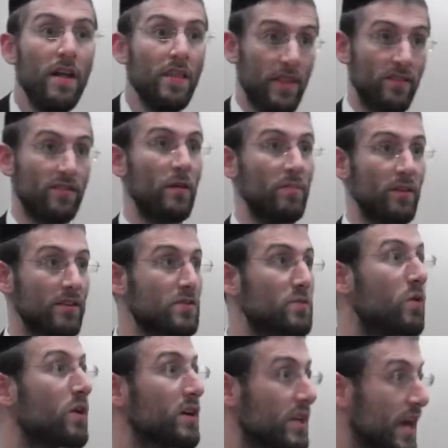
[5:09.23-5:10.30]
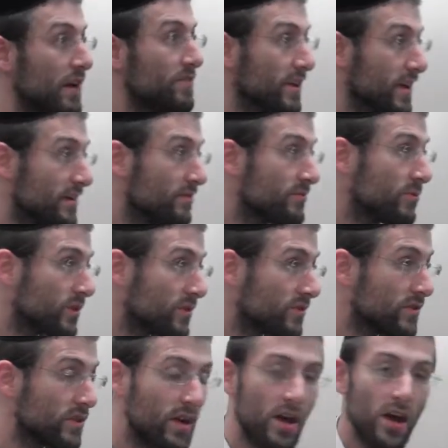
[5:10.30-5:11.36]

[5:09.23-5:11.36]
then something is wrong and you have to get divorced.